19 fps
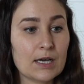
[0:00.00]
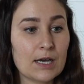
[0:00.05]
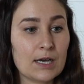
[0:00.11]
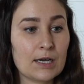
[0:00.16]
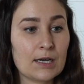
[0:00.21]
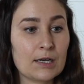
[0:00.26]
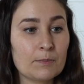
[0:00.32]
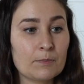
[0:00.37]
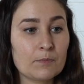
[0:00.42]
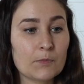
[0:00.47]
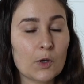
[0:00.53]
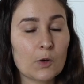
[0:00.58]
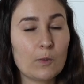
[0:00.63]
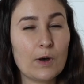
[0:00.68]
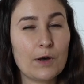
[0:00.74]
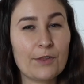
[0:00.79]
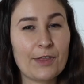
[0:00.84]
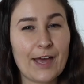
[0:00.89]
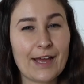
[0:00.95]
um,
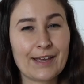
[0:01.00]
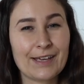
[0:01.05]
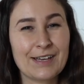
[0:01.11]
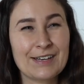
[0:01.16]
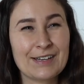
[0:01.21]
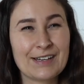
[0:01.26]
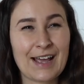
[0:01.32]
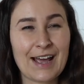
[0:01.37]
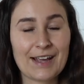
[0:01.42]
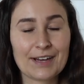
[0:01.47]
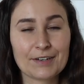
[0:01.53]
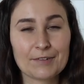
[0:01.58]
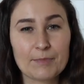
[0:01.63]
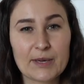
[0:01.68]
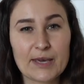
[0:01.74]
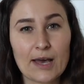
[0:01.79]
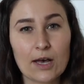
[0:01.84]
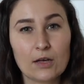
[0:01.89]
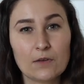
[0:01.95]
while that can kind of
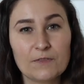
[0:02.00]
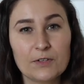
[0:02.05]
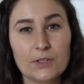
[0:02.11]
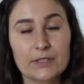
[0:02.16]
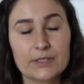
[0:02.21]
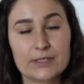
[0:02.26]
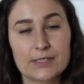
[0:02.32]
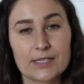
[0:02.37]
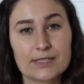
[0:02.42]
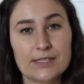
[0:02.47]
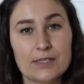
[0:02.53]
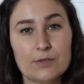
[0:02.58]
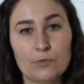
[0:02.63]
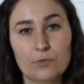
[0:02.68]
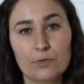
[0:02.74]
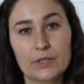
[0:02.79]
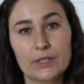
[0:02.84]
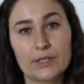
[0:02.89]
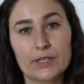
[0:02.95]
be helpful, it doesn't
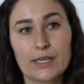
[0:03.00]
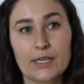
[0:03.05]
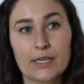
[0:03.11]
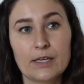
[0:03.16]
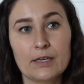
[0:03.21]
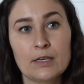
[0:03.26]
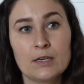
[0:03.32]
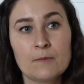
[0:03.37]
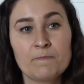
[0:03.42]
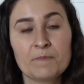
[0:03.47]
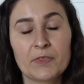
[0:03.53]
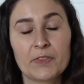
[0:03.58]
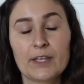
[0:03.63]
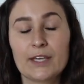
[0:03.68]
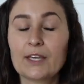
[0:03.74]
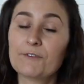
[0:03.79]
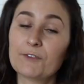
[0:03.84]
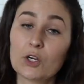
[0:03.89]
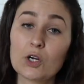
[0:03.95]
really
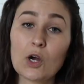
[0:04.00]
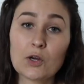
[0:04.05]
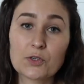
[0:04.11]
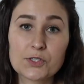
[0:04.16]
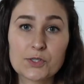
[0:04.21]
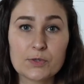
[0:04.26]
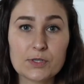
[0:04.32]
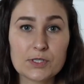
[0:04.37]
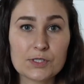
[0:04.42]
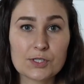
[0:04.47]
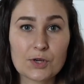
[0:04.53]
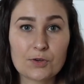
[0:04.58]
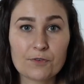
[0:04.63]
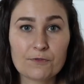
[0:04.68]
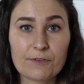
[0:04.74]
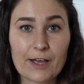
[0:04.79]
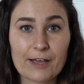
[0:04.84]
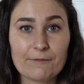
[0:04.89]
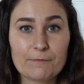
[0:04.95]
like if you're also in
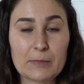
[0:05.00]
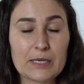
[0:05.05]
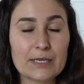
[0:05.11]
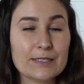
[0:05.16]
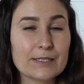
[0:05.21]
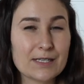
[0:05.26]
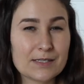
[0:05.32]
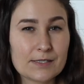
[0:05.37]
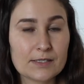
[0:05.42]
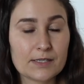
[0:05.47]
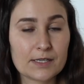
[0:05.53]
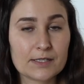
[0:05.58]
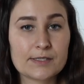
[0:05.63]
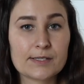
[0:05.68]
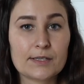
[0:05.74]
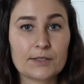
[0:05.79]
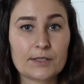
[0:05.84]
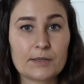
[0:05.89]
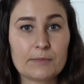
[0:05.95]
zone 5B, it doesn't
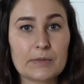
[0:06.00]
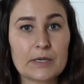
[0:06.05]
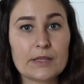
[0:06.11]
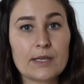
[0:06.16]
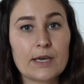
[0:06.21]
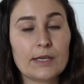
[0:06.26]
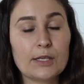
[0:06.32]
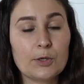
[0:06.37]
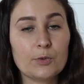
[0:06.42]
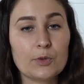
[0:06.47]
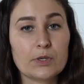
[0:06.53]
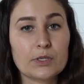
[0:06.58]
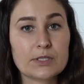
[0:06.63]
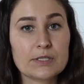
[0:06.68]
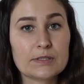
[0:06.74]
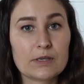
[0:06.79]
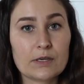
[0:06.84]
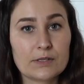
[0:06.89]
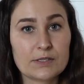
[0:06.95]
necessarily mean that you would
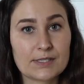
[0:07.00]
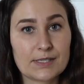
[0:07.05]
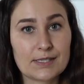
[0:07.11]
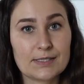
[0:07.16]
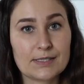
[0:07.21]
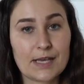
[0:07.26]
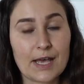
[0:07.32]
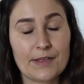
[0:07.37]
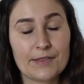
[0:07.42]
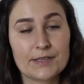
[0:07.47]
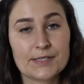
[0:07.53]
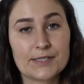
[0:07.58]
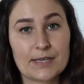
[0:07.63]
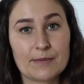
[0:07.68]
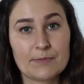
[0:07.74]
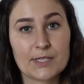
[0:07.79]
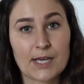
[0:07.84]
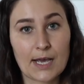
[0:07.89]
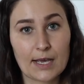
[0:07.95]
start seeds at the
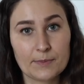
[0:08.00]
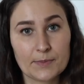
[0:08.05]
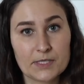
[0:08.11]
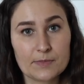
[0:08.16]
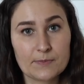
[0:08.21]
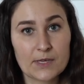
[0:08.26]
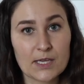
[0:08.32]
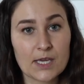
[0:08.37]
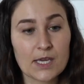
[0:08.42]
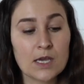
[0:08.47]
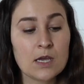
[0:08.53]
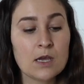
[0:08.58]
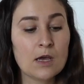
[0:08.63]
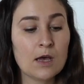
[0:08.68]
same time as me.